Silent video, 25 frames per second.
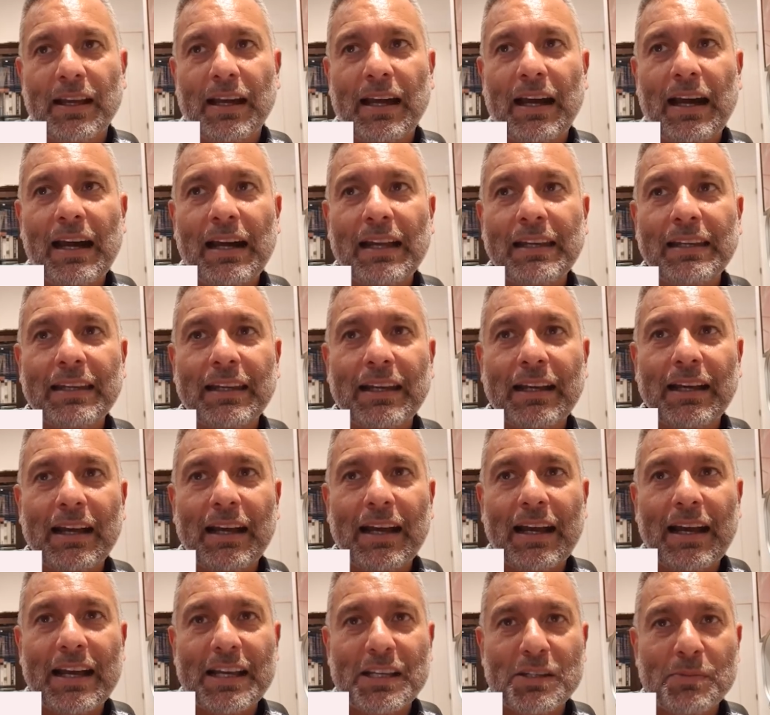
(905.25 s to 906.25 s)
and
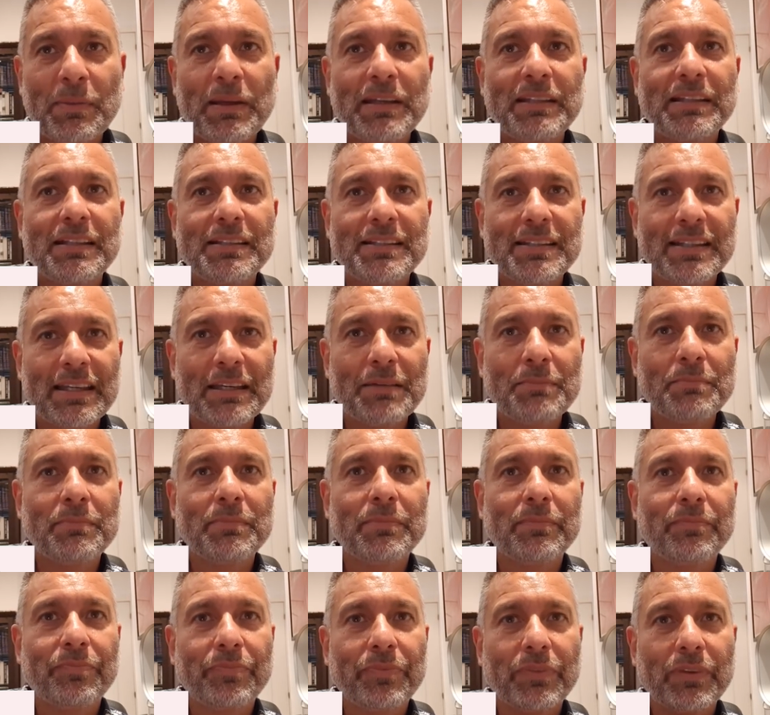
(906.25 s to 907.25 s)
has made the
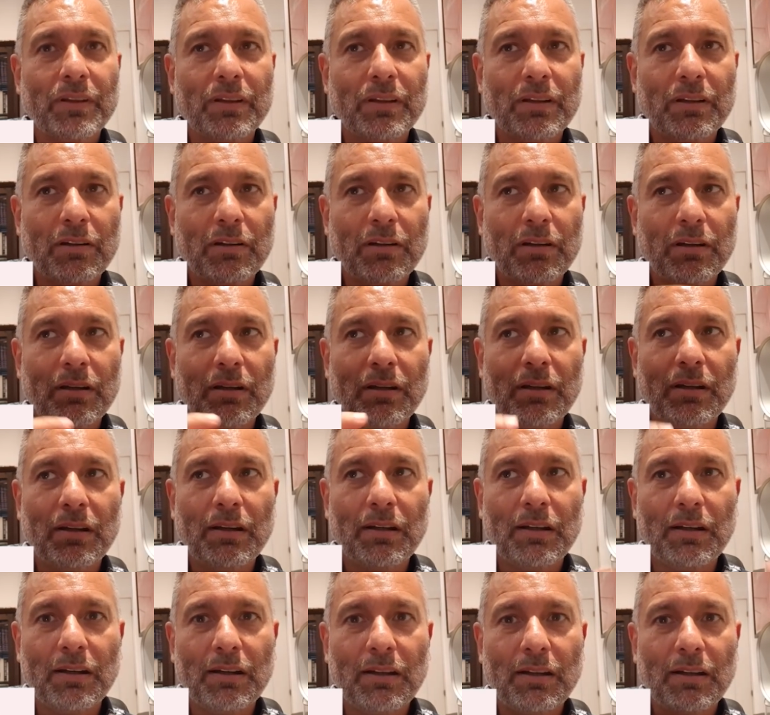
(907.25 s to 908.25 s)
team
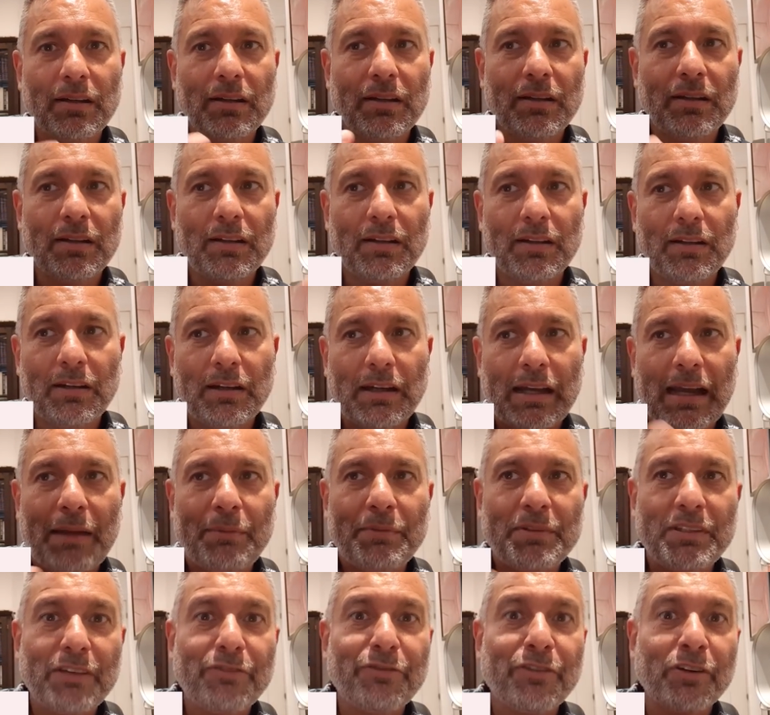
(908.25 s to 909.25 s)

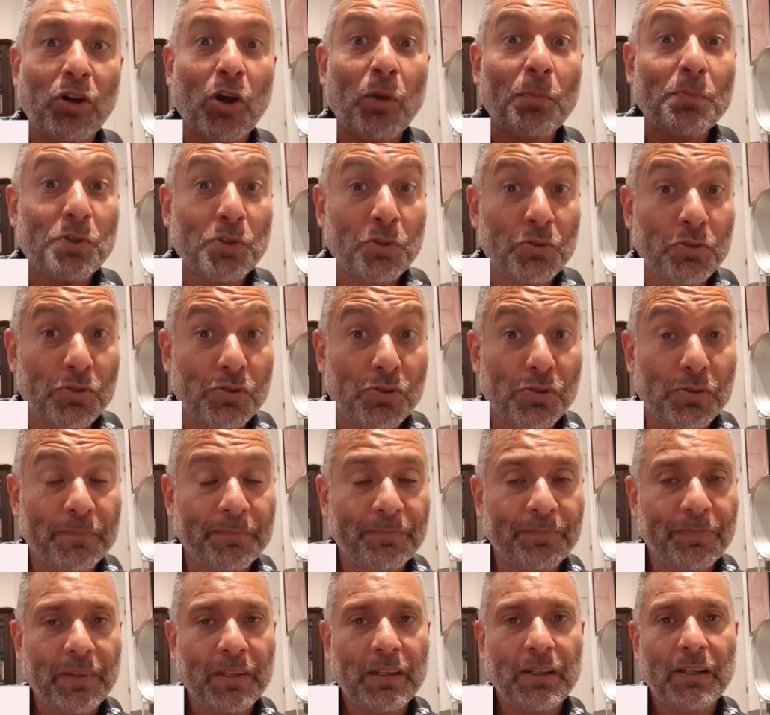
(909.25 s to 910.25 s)
having different options,
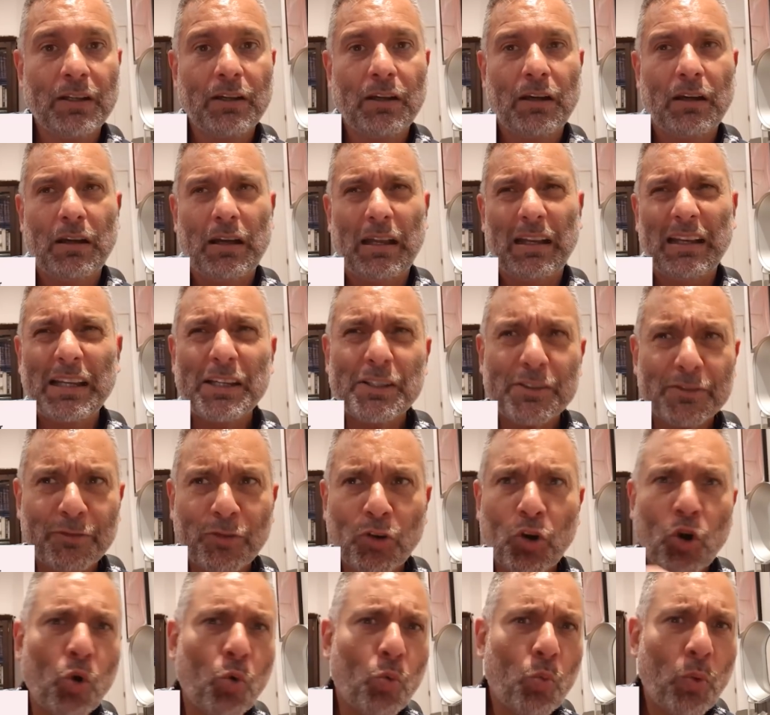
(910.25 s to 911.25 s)
at least
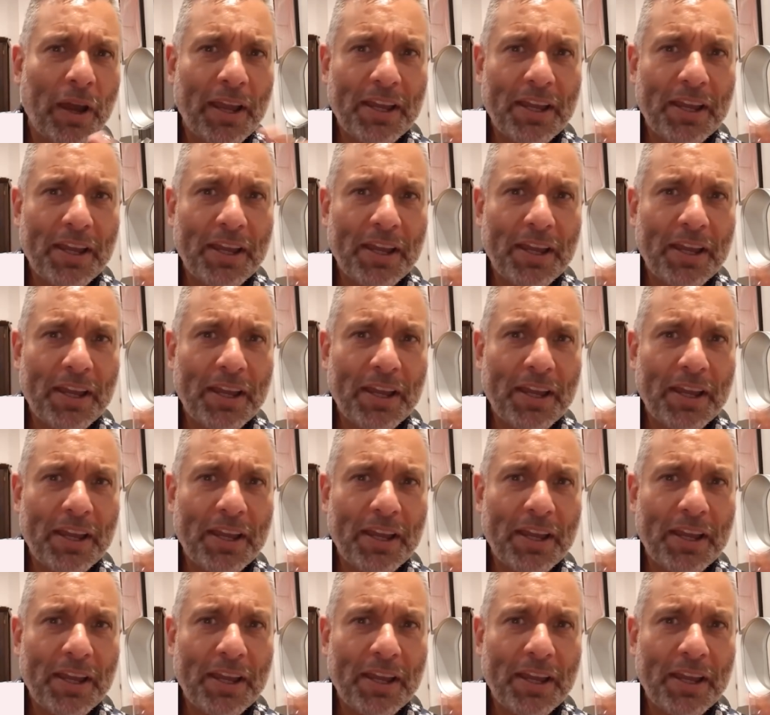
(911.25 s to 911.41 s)
four